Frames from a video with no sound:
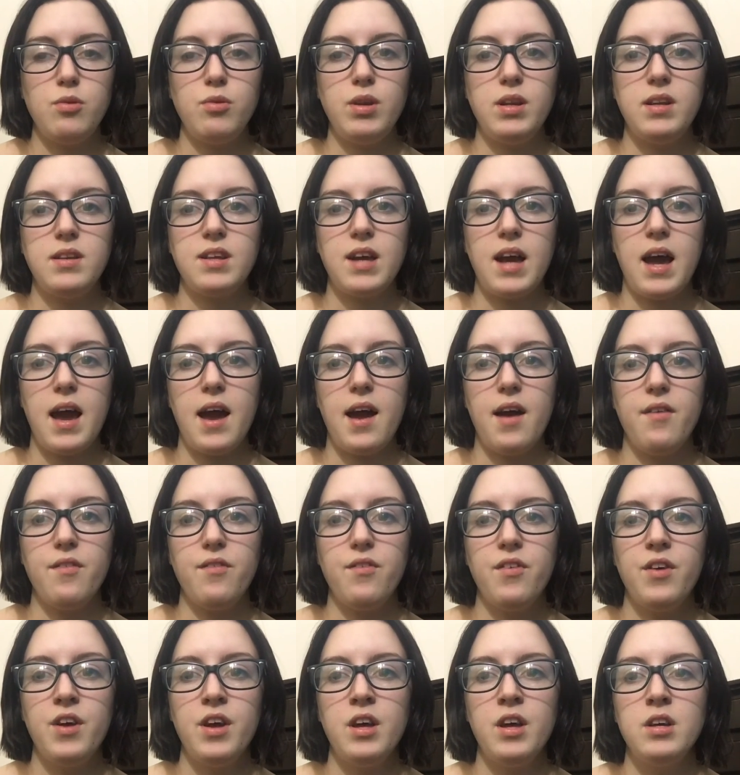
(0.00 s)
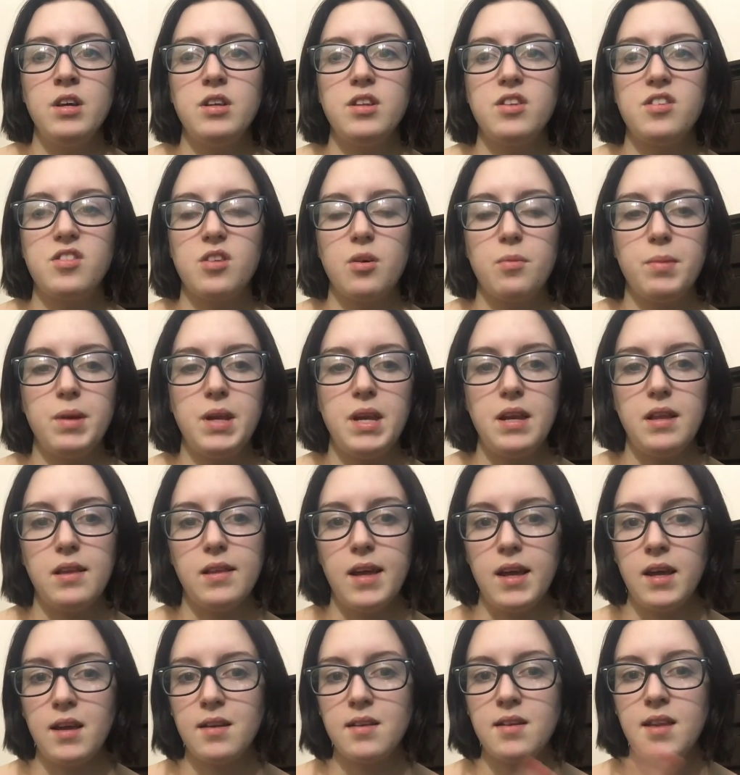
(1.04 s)
You need to have so many
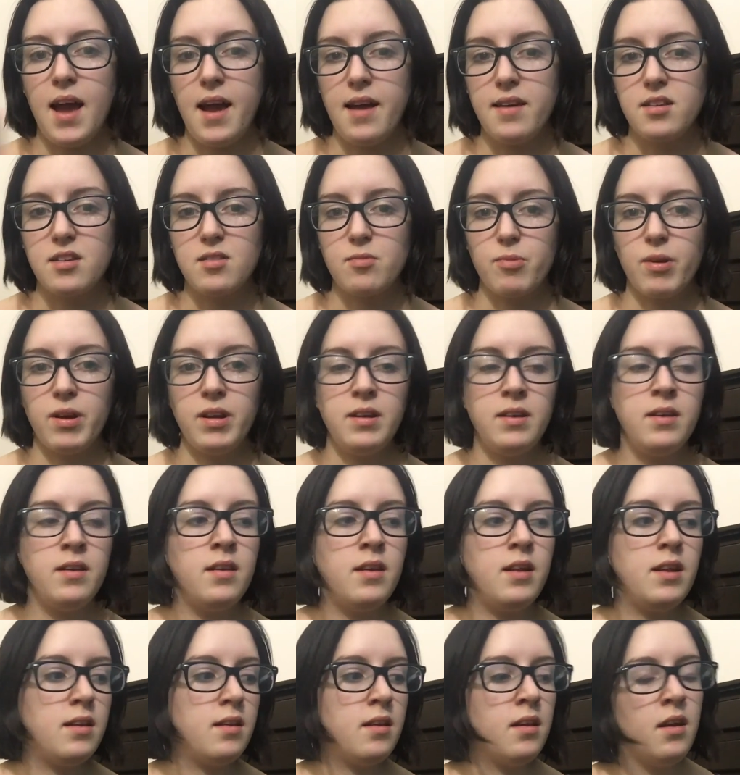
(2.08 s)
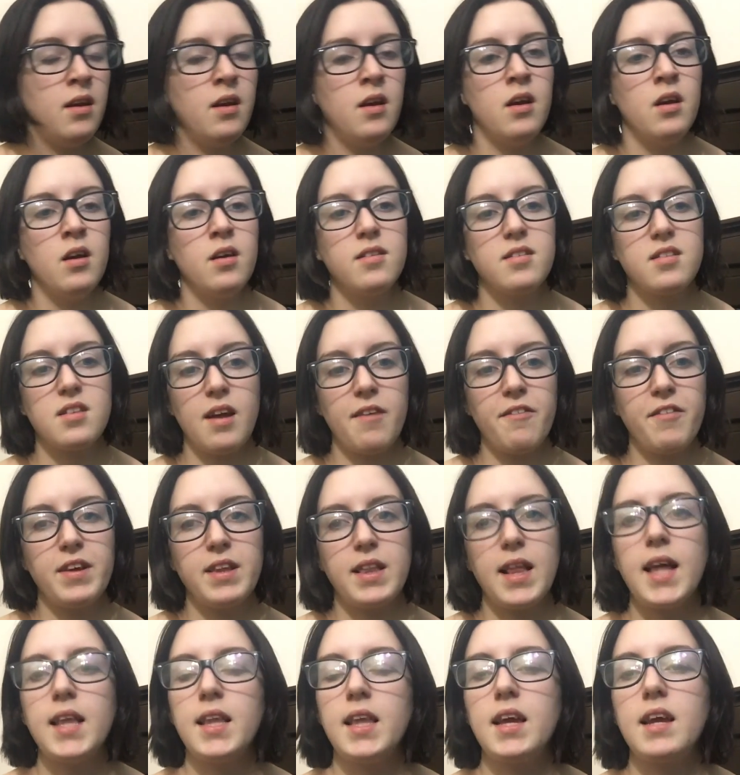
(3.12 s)
like tests written and stuff like
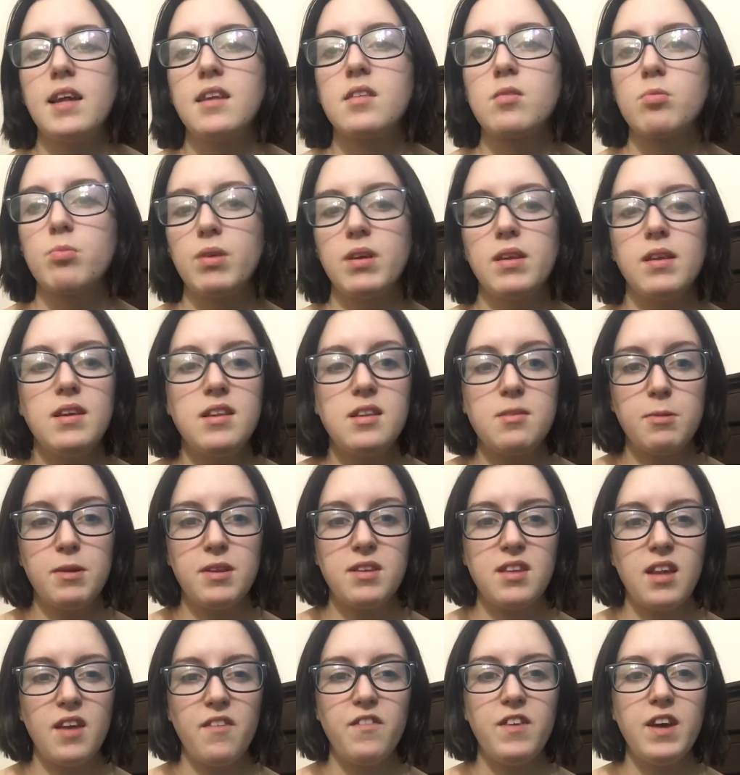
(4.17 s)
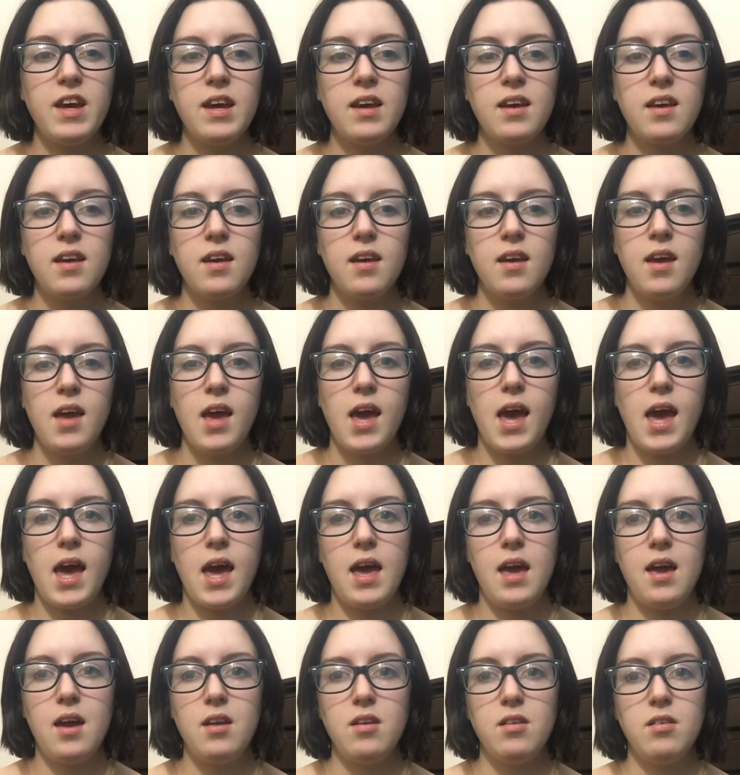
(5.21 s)
that. Like it's really specific,
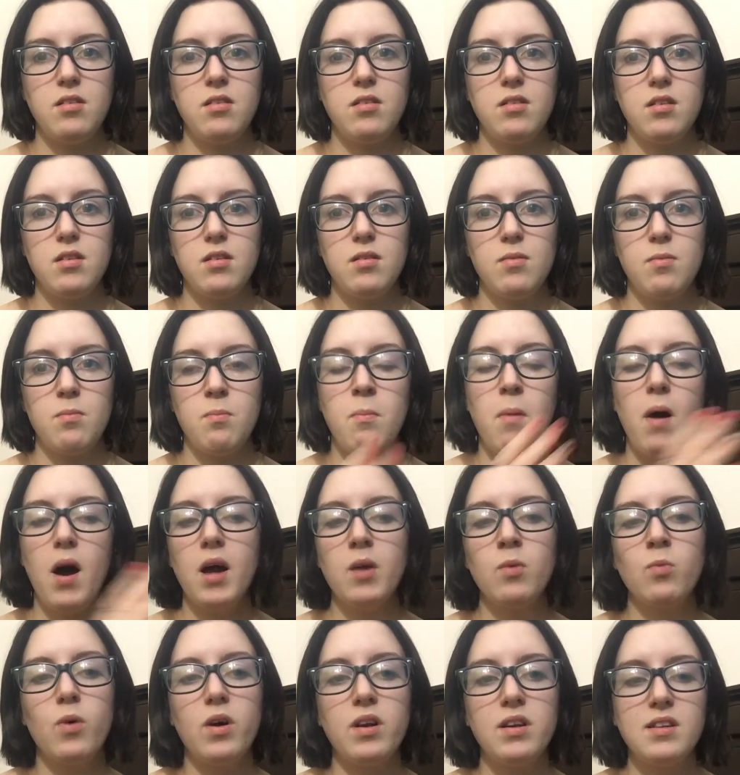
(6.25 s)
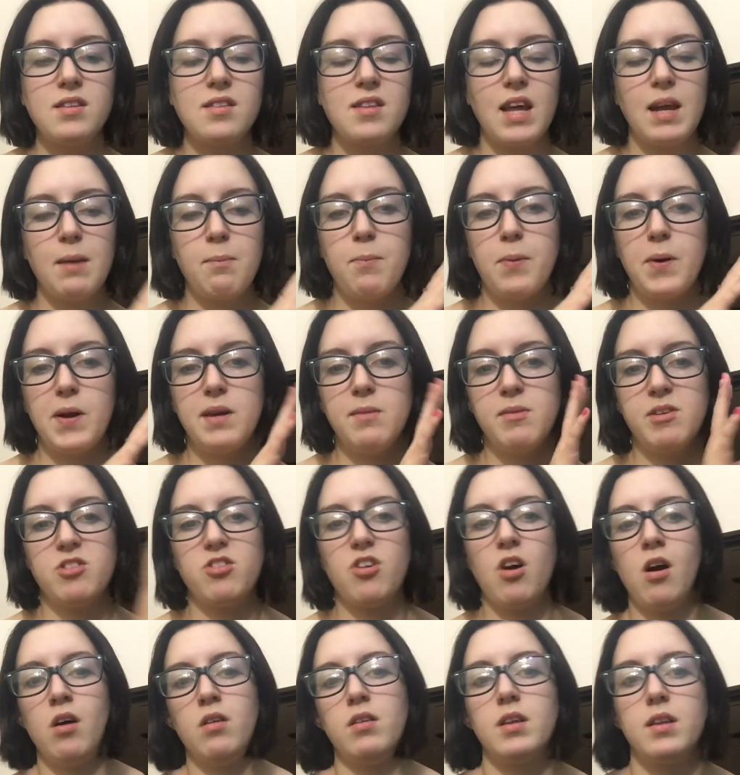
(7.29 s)
and mod 1 is like pretty much
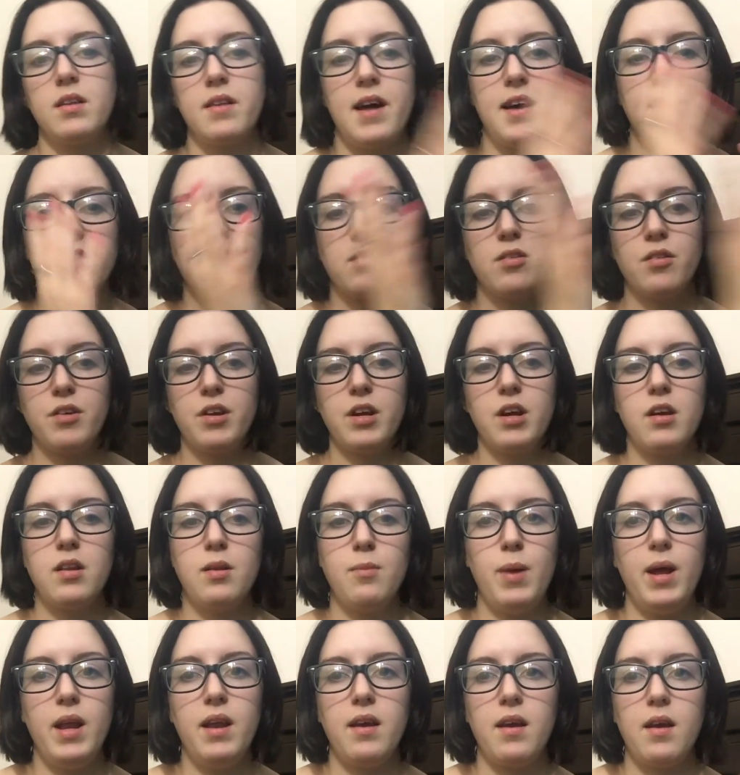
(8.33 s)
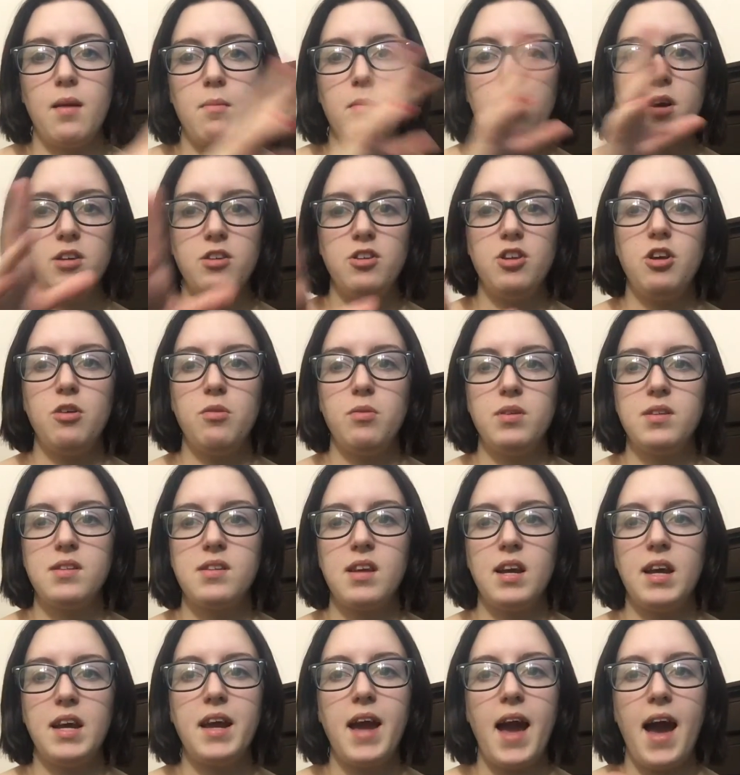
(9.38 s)
all in class learning on the mannequin. Mod 2, it's
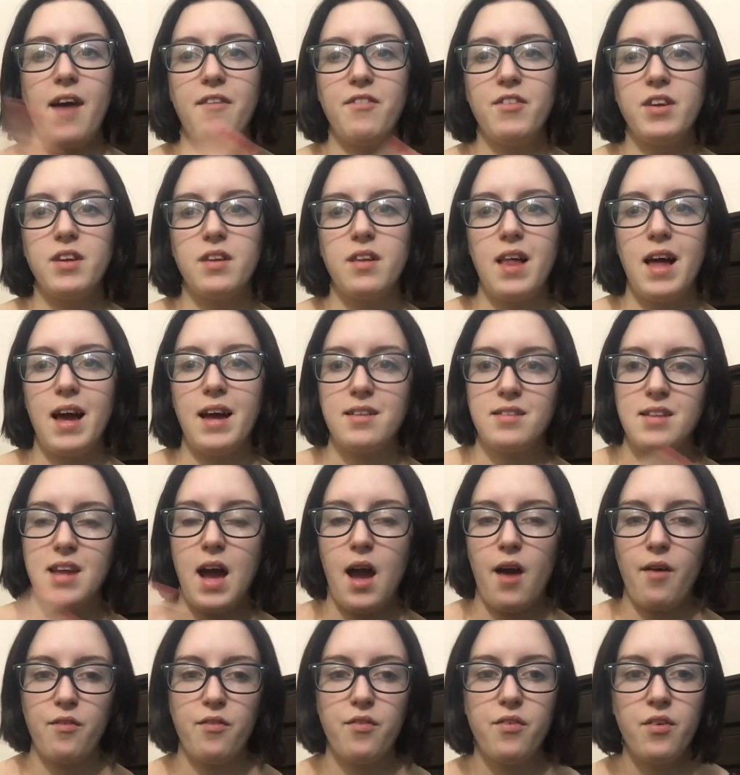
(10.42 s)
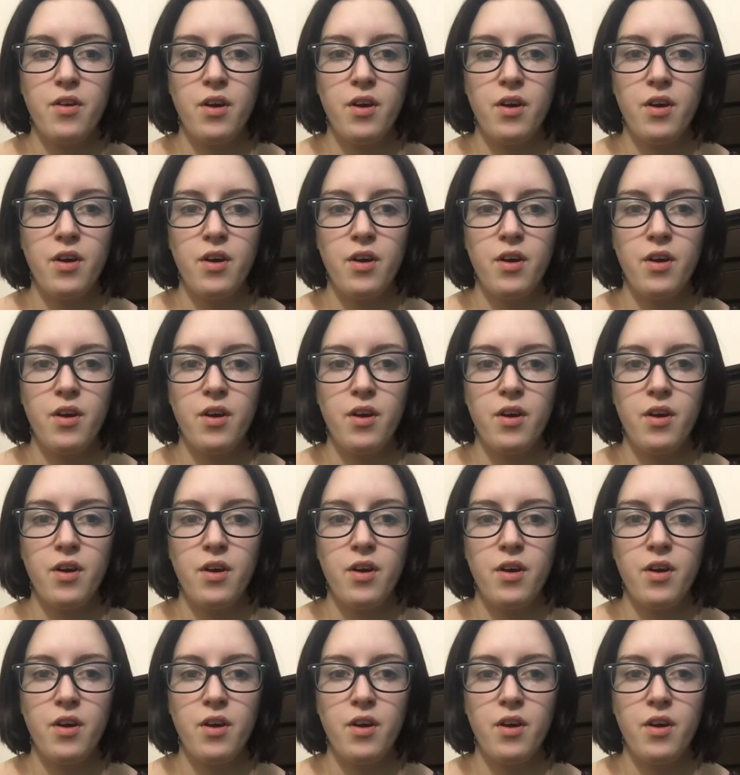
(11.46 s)
like half in class, half